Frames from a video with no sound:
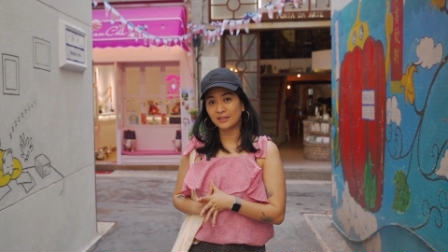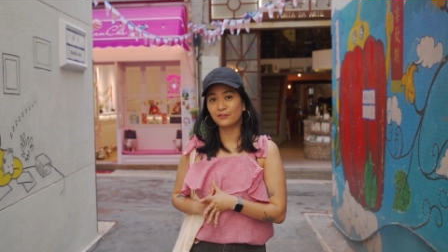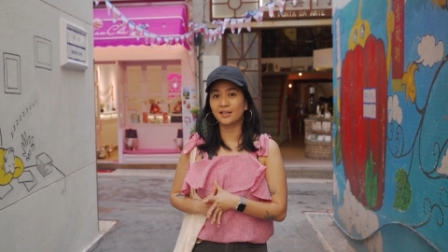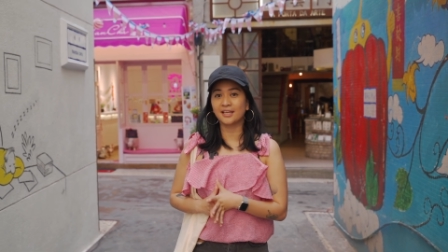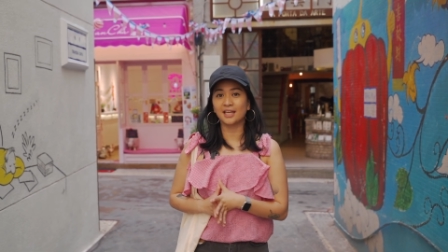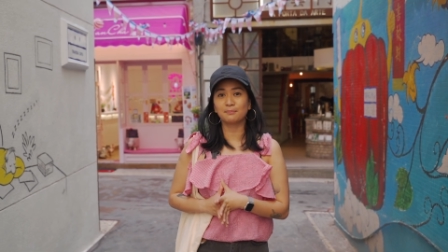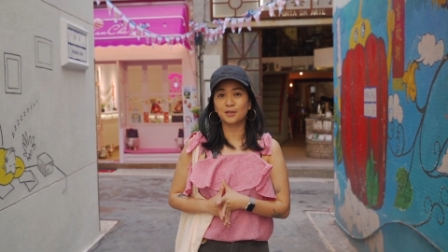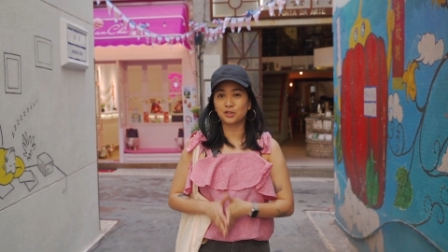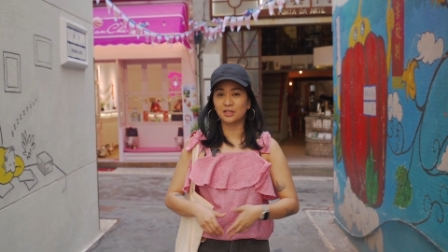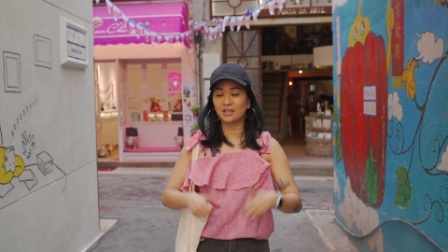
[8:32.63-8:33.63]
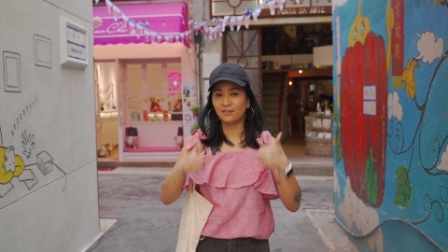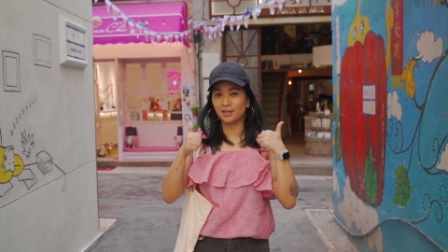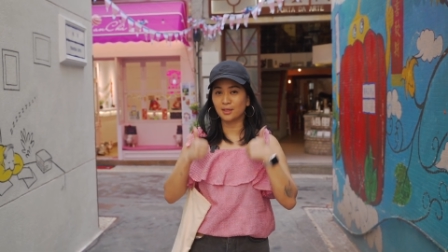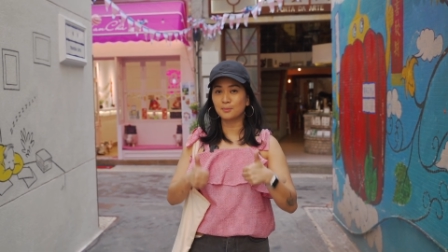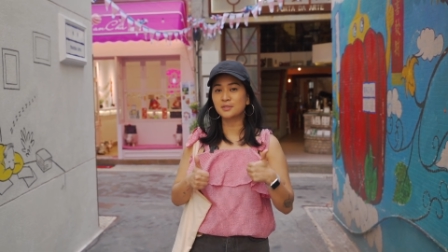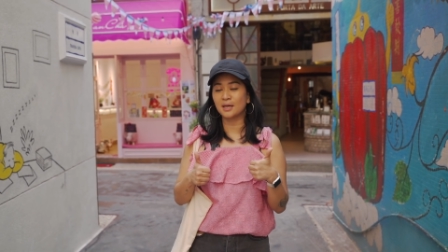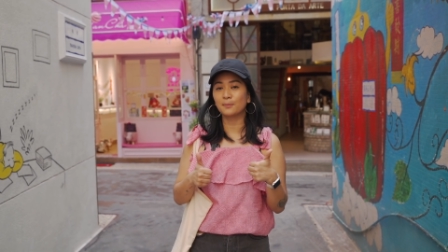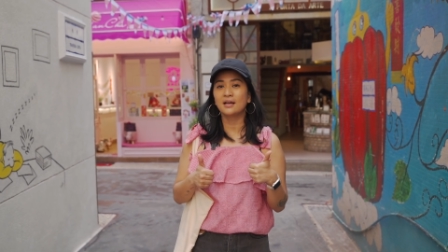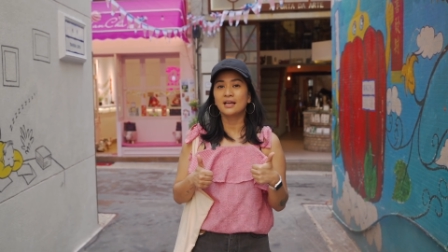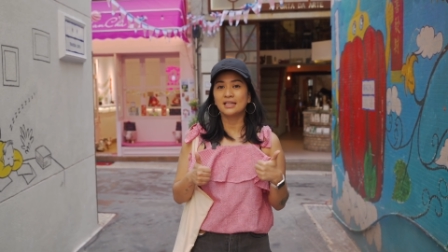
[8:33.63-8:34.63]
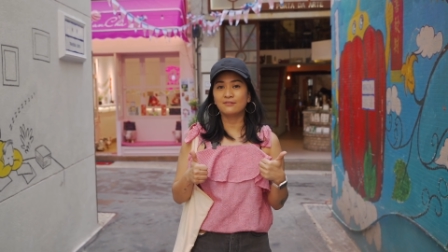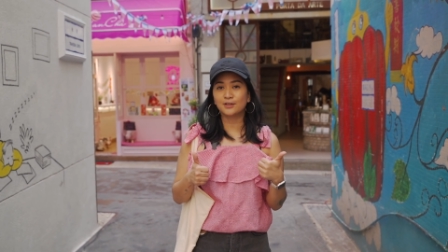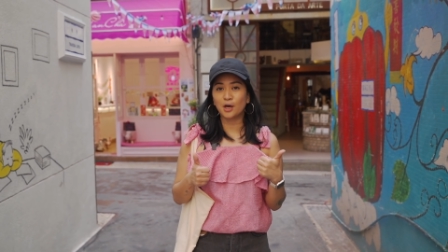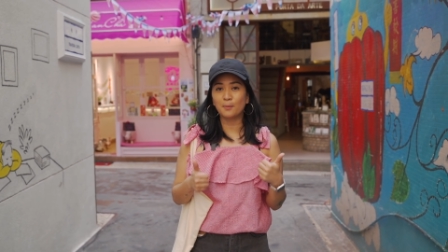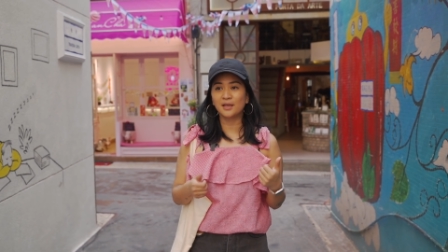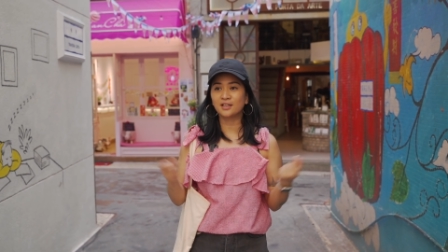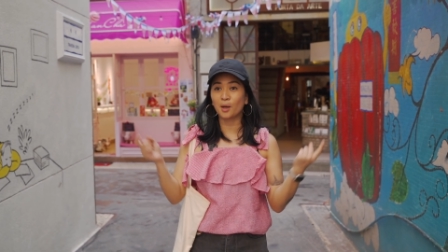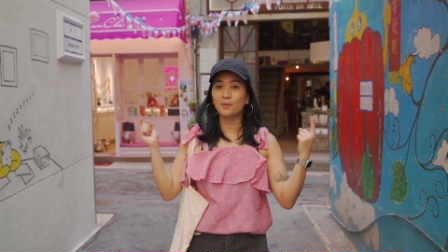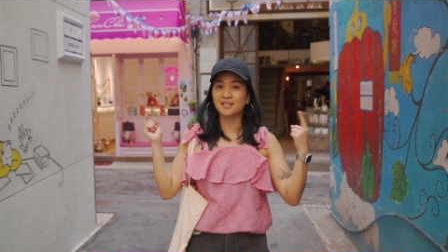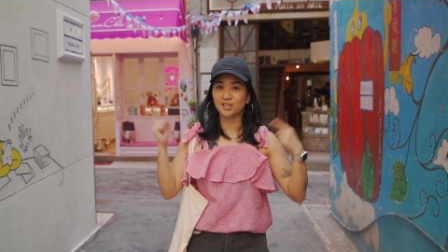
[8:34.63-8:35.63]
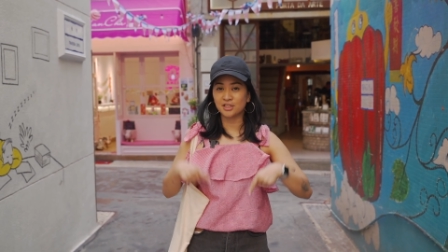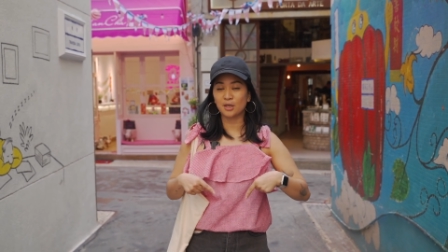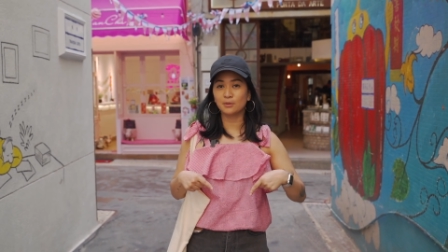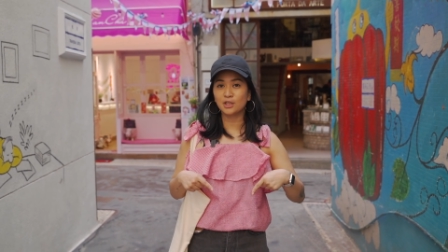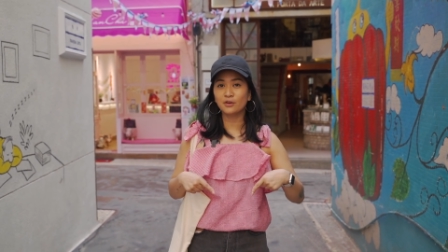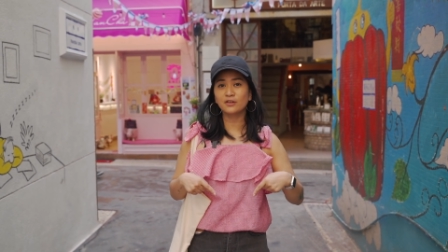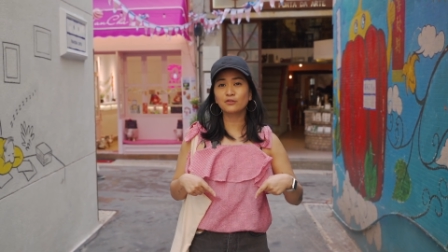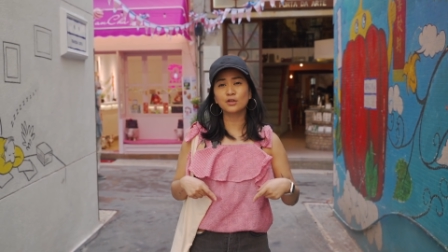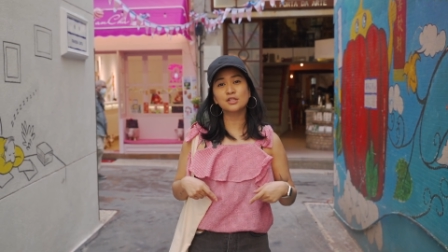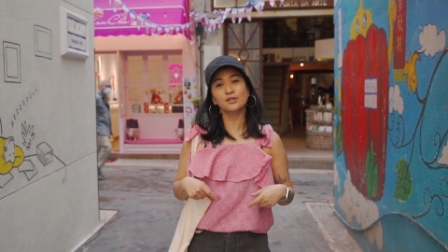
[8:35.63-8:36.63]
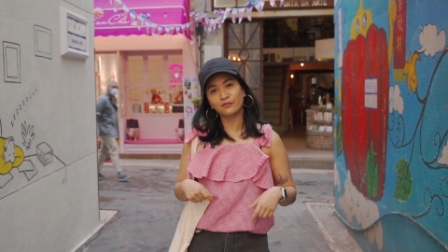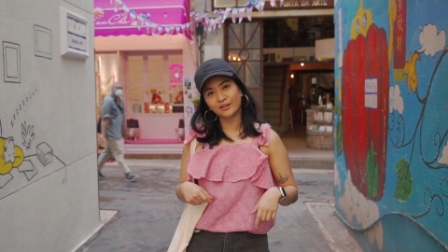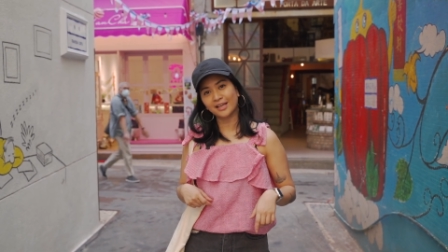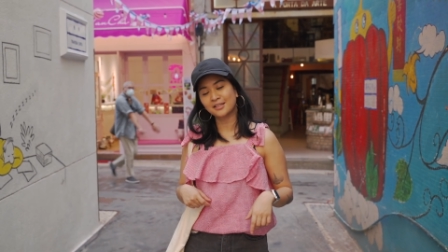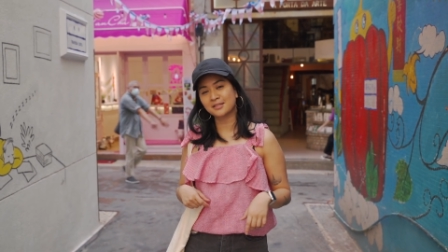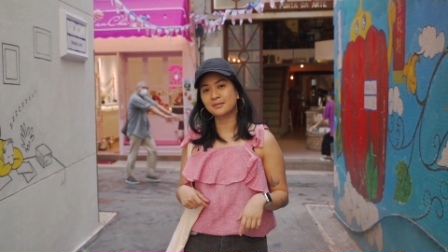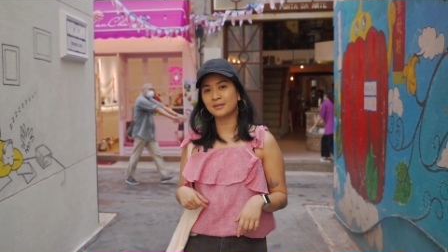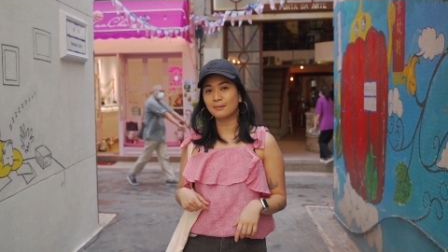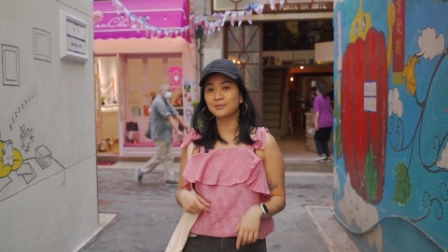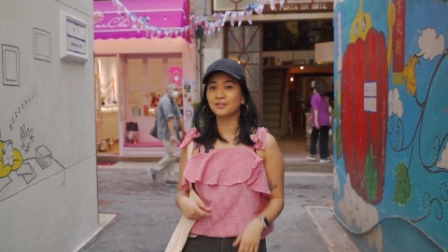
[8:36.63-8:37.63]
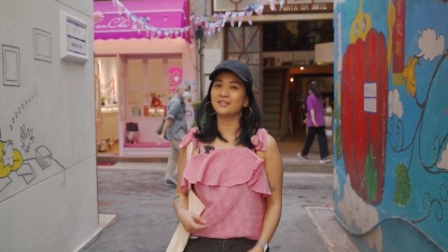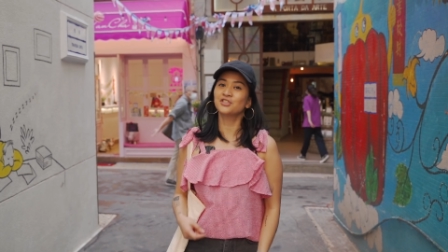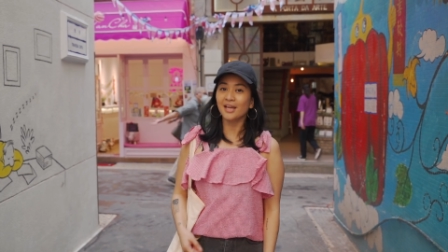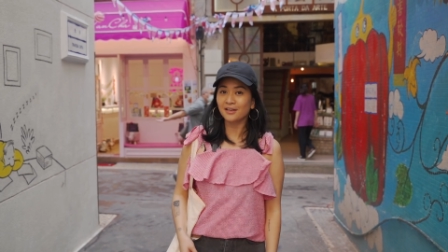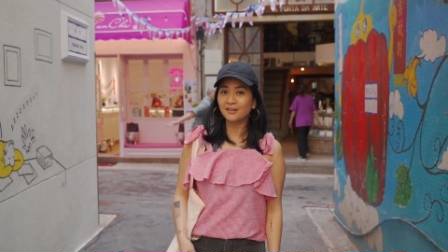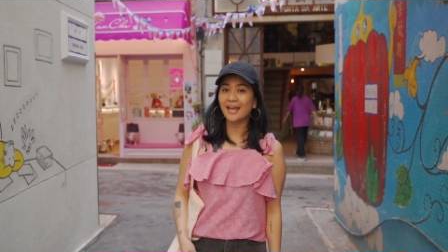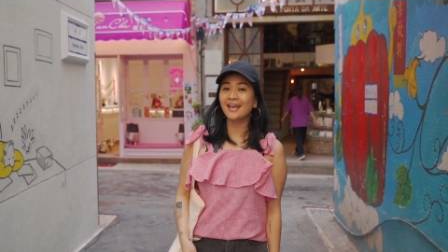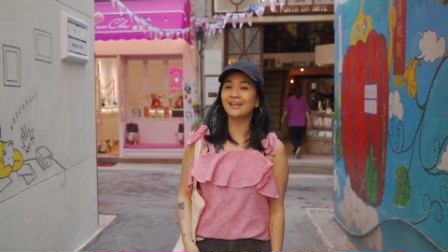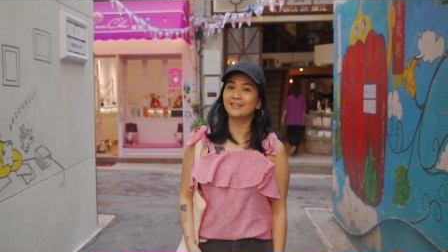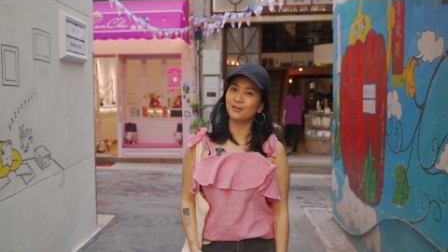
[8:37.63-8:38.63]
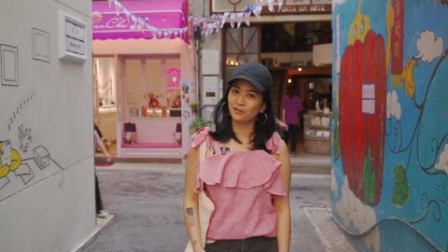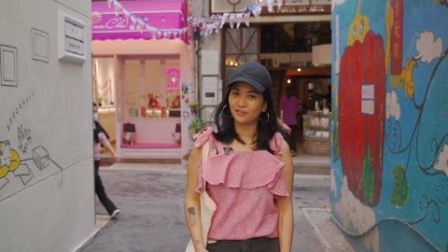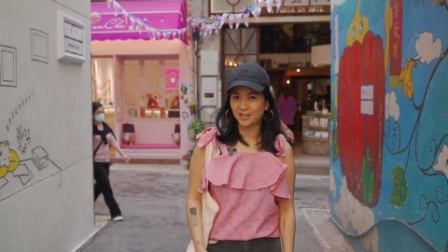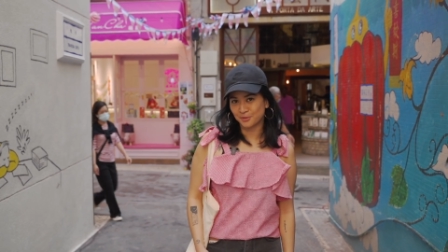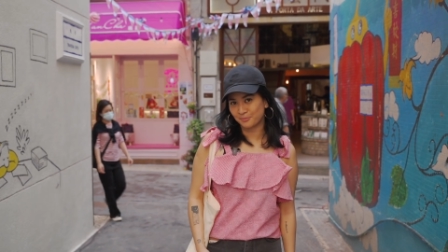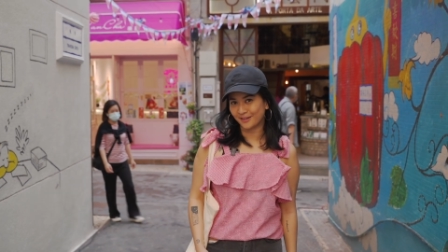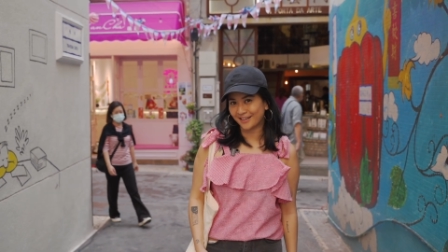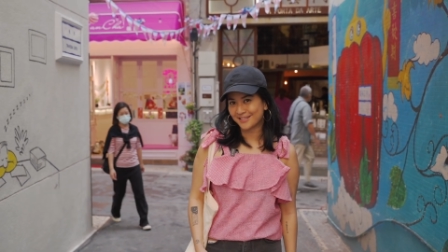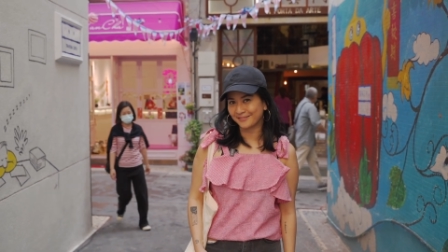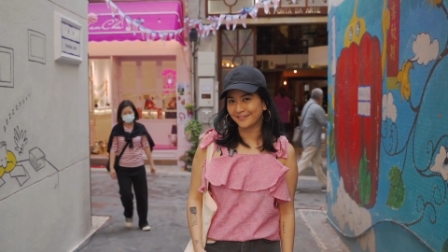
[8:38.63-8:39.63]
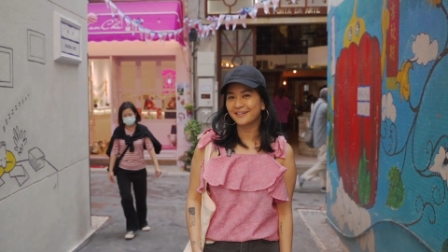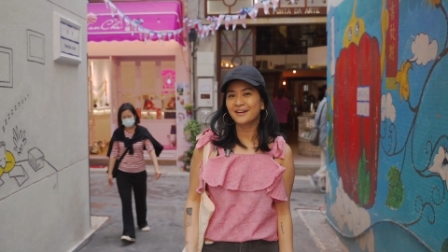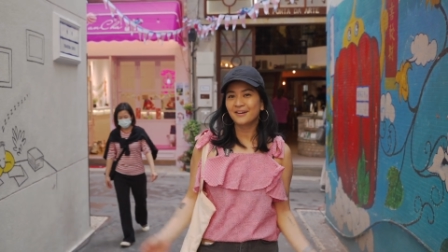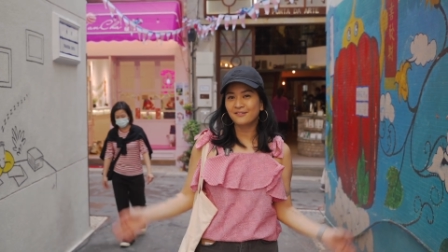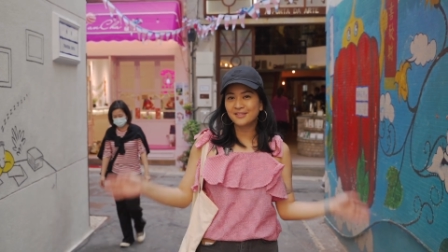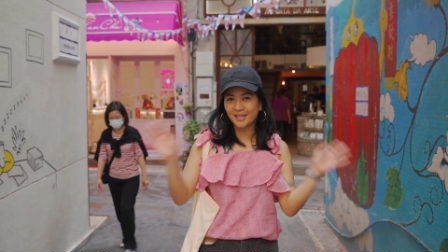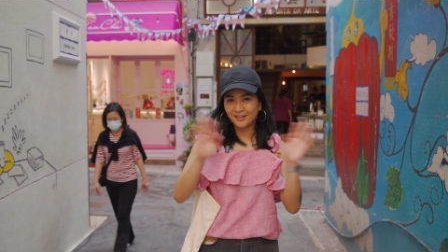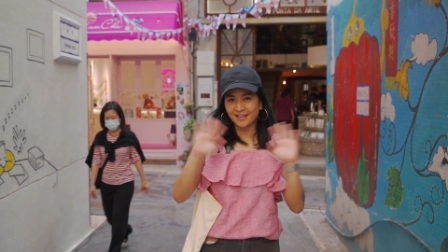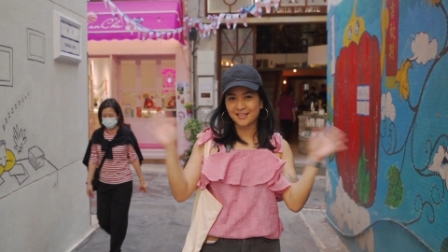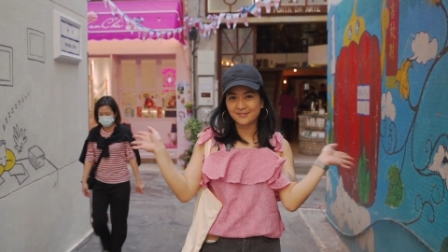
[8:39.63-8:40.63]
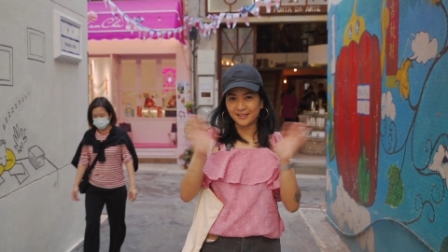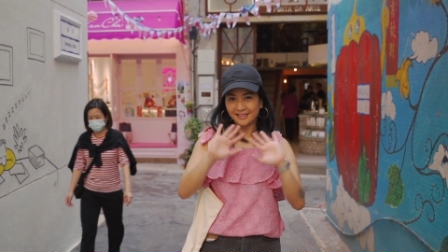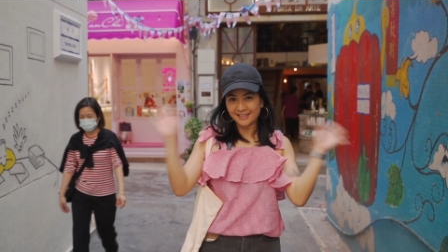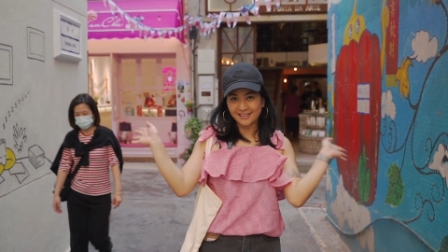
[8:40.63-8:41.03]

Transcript: If you like it, make sure to give it a thumbs up, leave a comment in the comment section down below, and of course don't forget to subscribe to this channel and hit the notification bell as well. We'll see you in the next one.